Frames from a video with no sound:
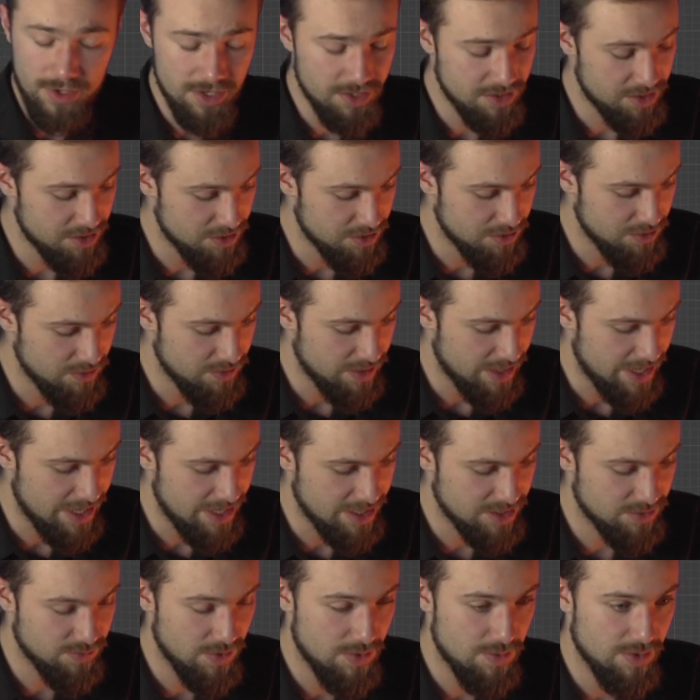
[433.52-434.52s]
we want to do
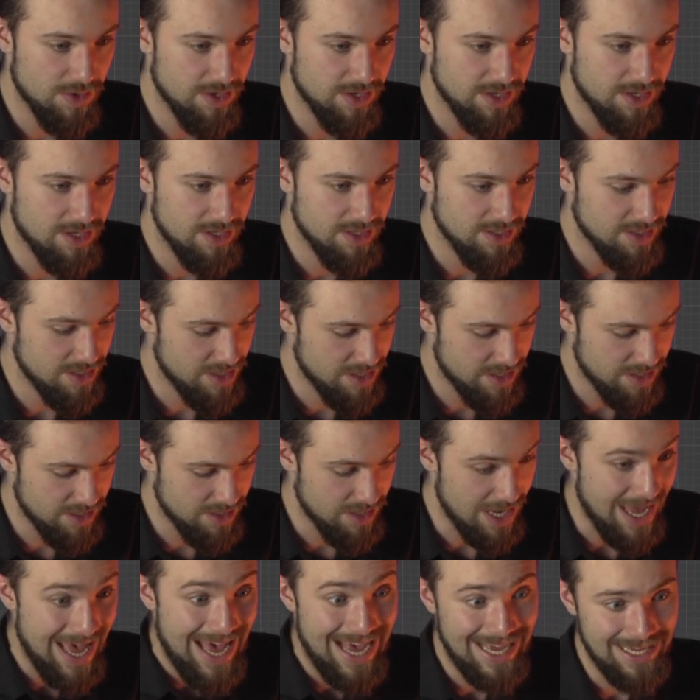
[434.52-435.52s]
is we want
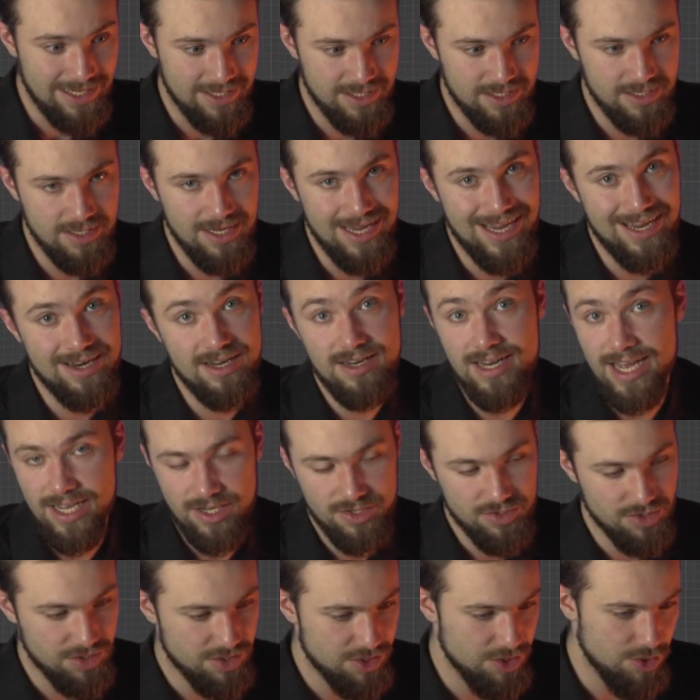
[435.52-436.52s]
to add in an
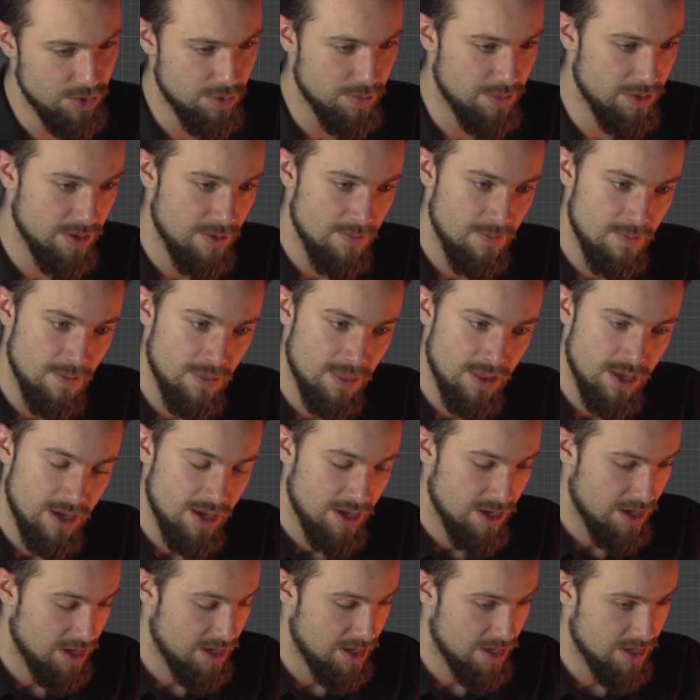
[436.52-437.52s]
extra cube.
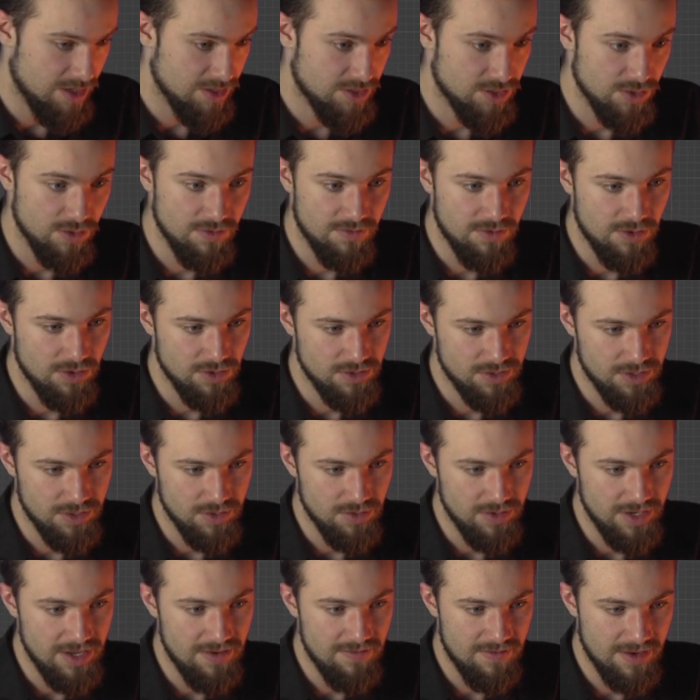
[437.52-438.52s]
So of course, you
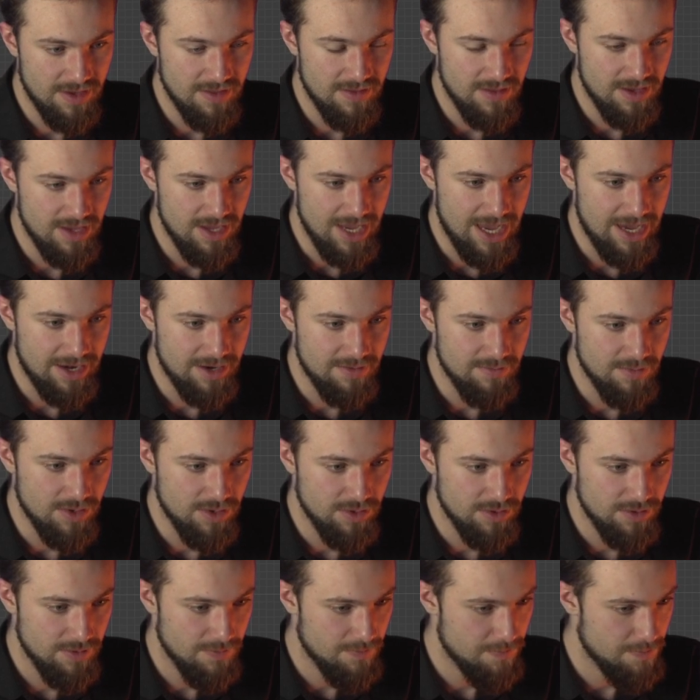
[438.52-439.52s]
know, leaving the edit
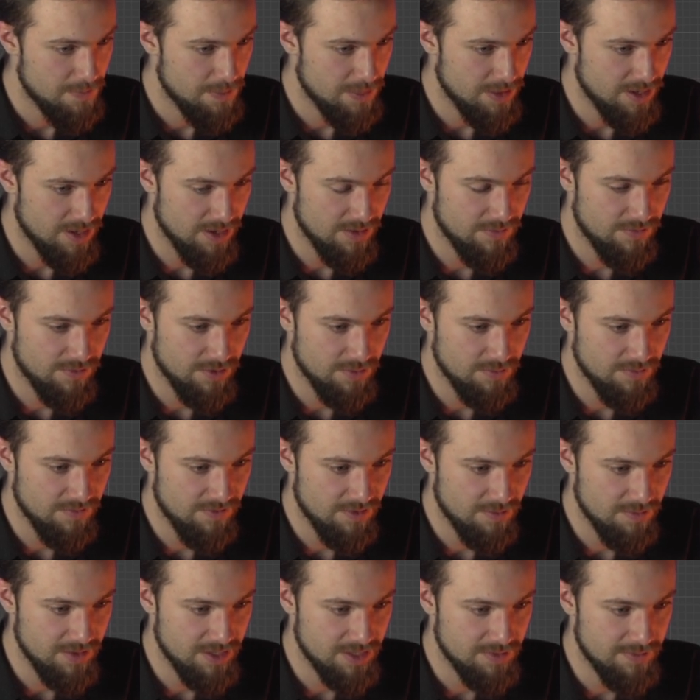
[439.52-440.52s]
mode
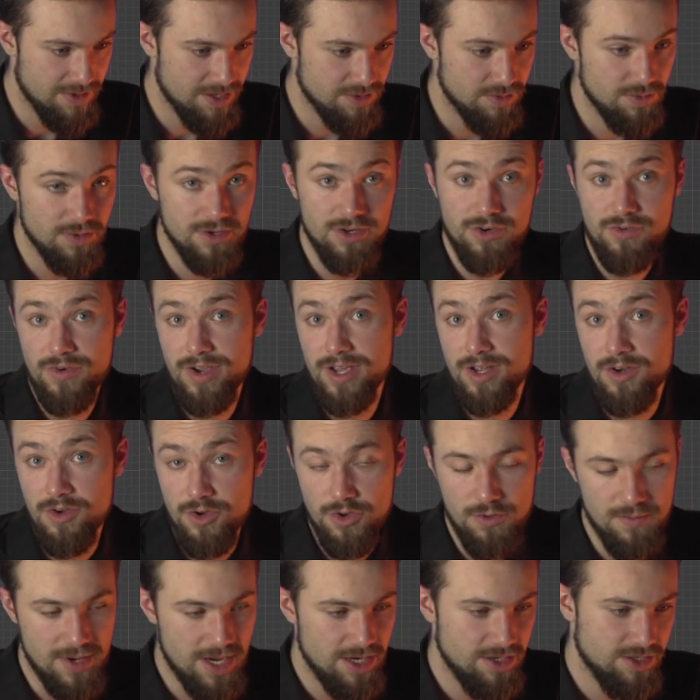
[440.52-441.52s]
from this mesh, we want to create a
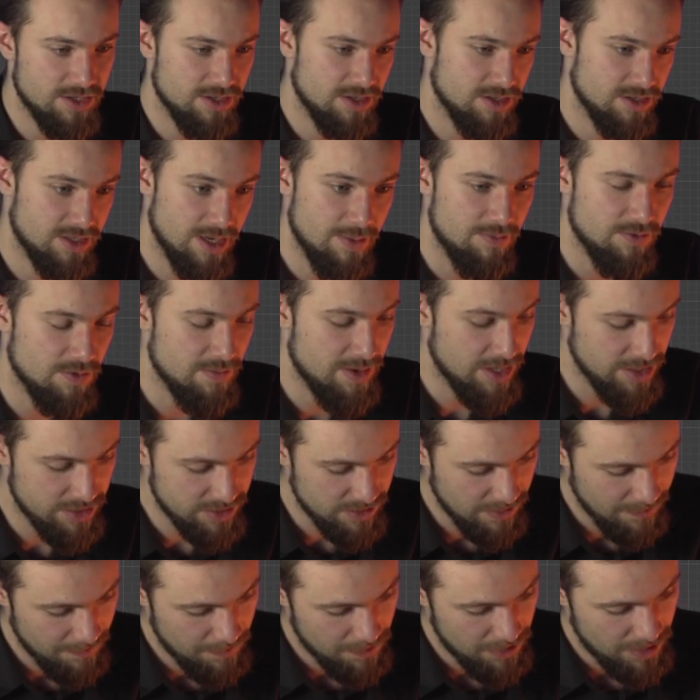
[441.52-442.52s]
new mesh, a separate
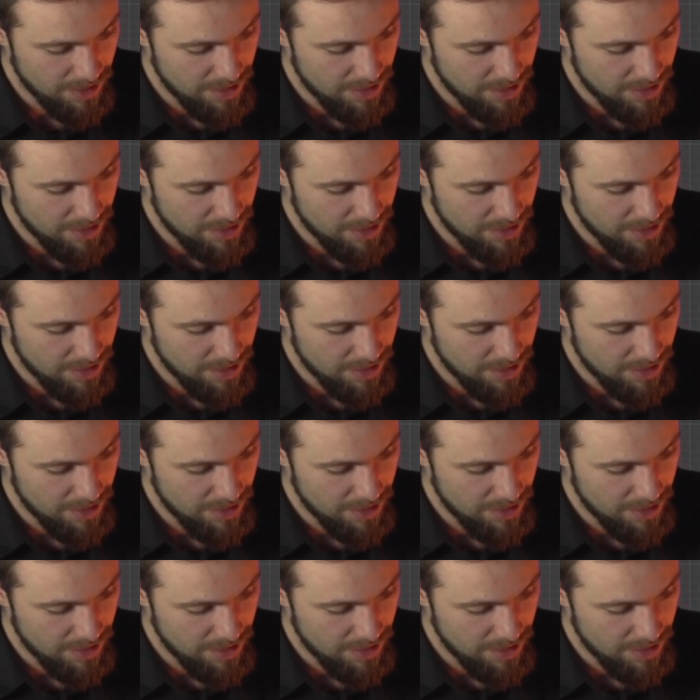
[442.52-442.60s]
mesh.